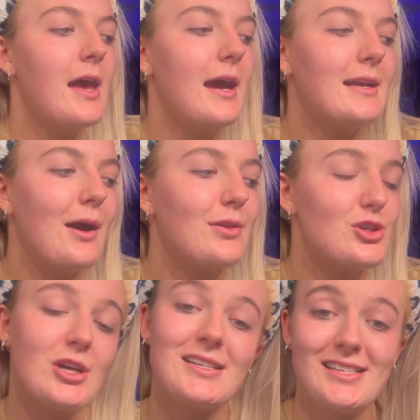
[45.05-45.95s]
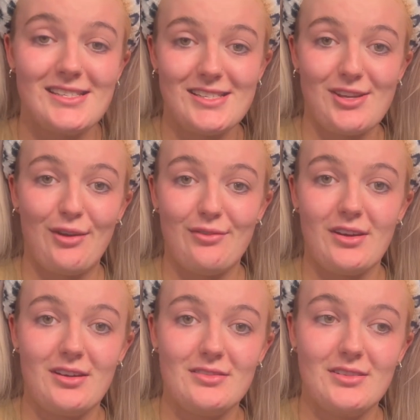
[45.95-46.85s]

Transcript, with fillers: And now the cheer season is over.